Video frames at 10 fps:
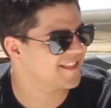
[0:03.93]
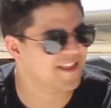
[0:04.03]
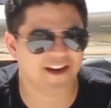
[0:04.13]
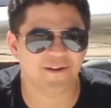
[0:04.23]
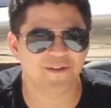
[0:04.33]

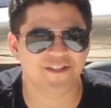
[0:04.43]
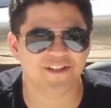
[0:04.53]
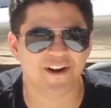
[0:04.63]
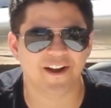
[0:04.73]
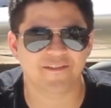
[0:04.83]
Thought I would
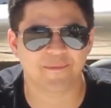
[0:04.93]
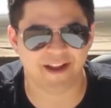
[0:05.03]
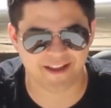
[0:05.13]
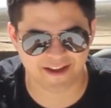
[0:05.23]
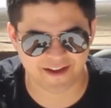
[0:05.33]
start off my